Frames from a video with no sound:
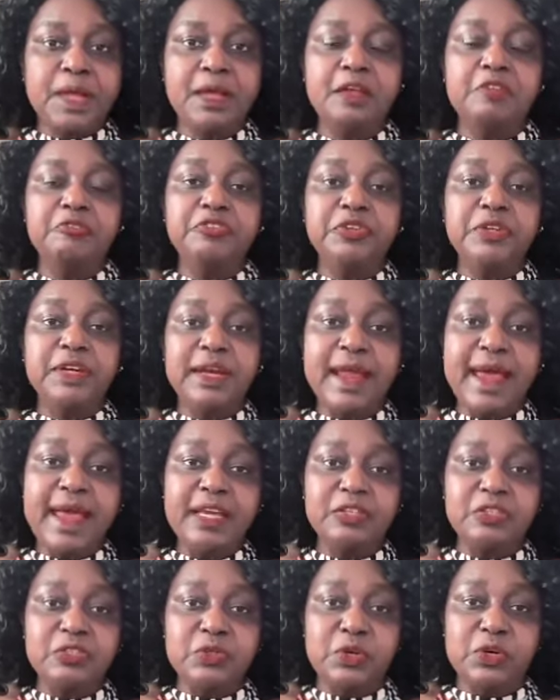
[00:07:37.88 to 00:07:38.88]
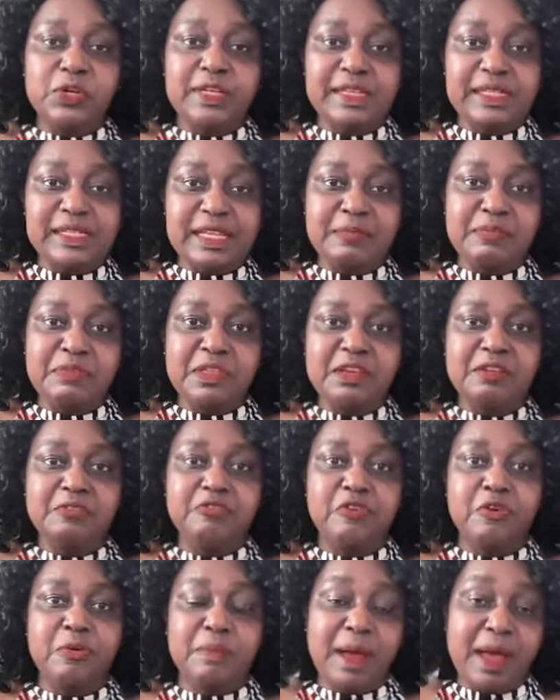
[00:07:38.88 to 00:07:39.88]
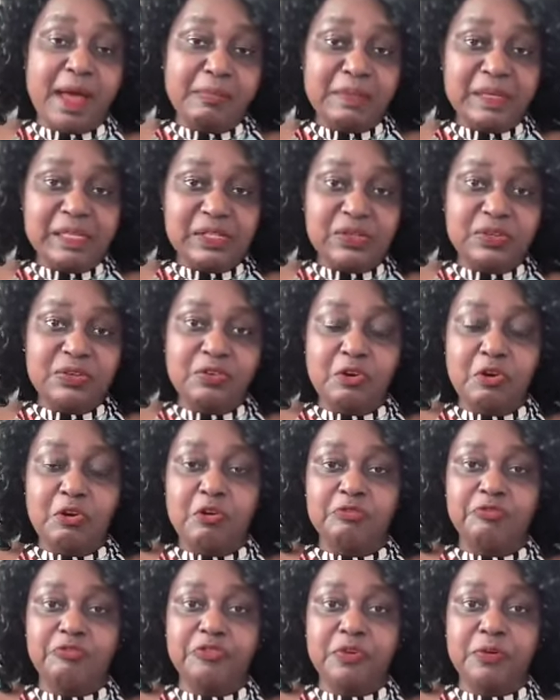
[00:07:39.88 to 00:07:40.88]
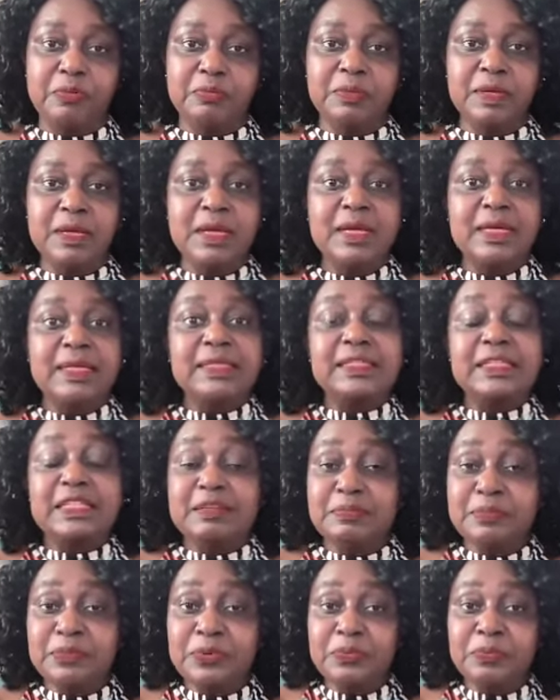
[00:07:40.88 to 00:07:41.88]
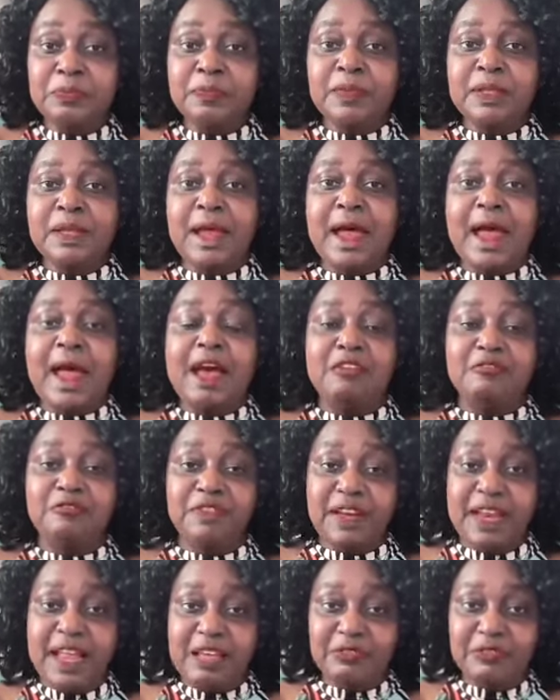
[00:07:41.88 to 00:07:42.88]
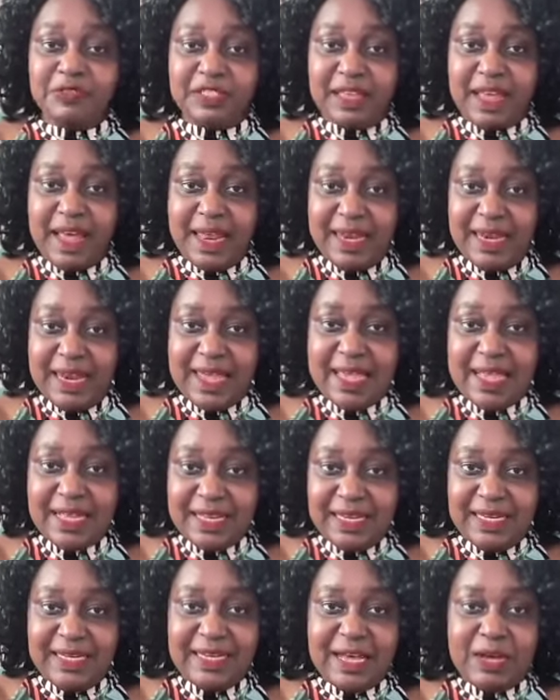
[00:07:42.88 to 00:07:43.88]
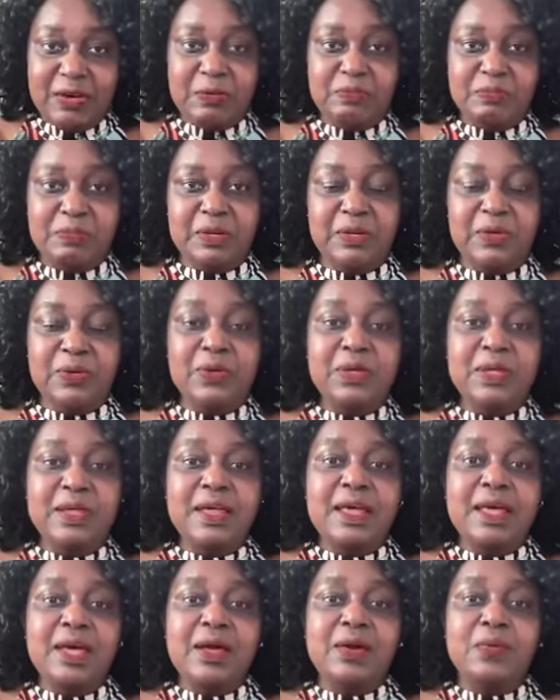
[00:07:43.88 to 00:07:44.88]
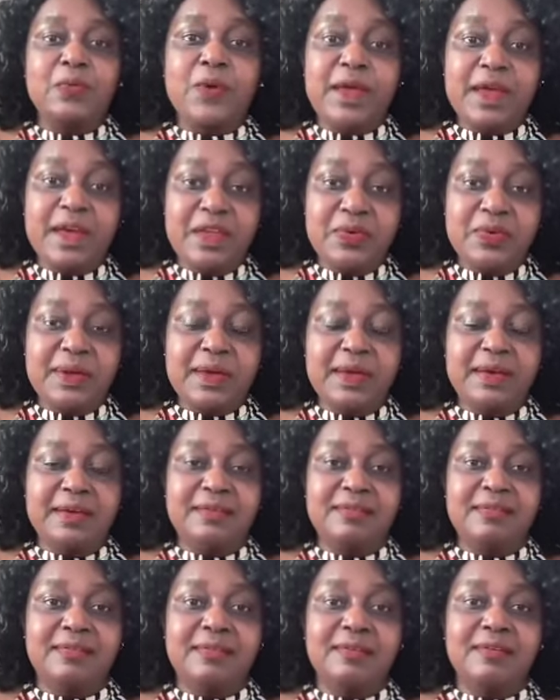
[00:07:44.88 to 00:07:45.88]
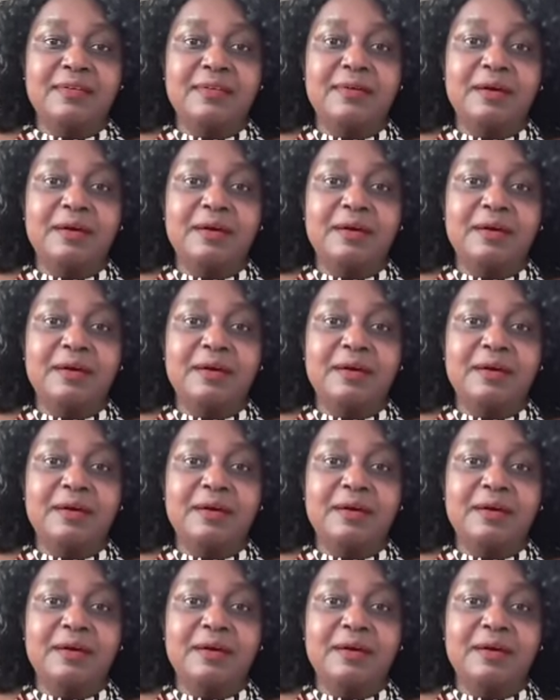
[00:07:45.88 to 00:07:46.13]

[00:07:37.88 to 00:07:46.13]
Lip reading: If you'd like to order something from Amazon or from Temu, I have left a link down below where you can